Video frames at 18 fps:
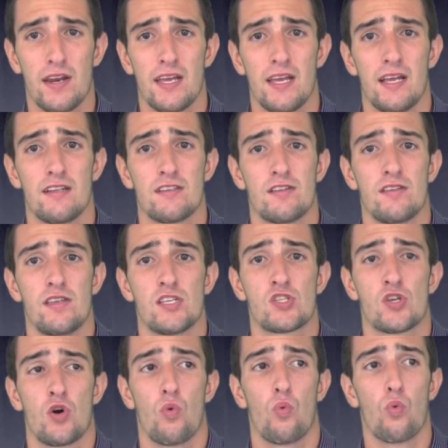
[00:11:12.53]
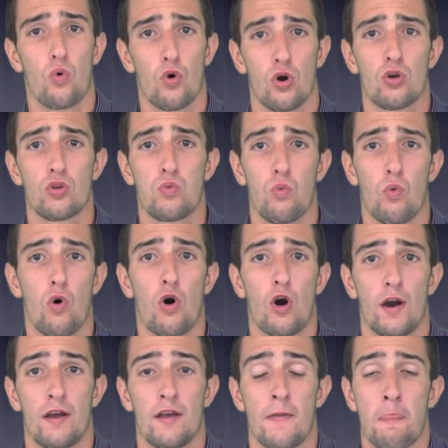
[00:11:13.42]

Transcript: into this world war.